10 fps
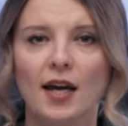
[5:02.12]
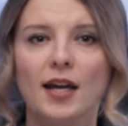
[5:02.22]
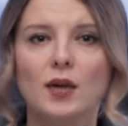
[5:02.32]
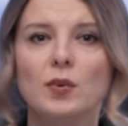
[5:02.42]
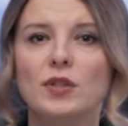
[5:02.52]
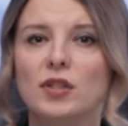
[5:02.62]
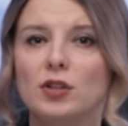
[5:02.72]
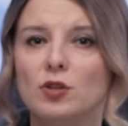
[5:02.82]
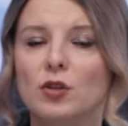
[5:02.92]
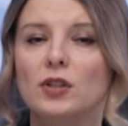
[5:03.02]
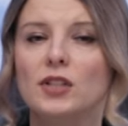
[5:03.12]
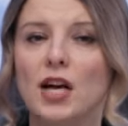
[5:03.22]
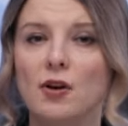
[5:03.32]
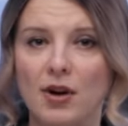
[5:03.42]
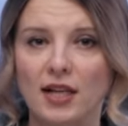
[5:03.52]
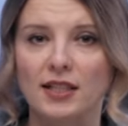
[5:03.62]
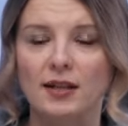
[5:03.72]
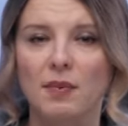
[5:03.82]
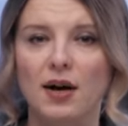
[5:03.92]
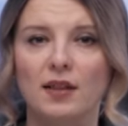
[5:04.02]
It was controlled
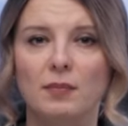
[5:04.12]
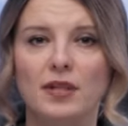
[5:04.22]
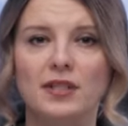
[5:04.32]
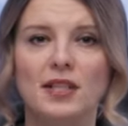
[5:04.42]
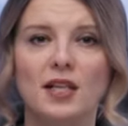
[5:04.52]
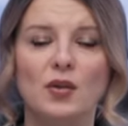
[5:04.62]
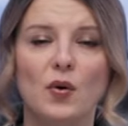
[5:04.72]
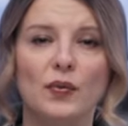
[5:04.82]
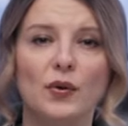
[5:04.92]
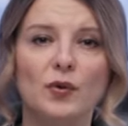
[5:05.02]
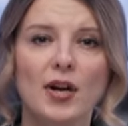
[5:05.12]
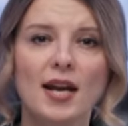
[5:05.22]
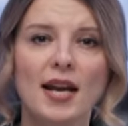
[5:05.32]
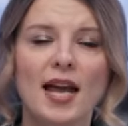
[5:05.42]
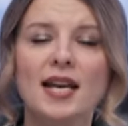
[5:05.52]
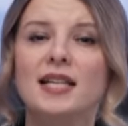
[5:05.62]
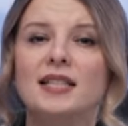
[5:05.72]
directly by the president of Ukraine and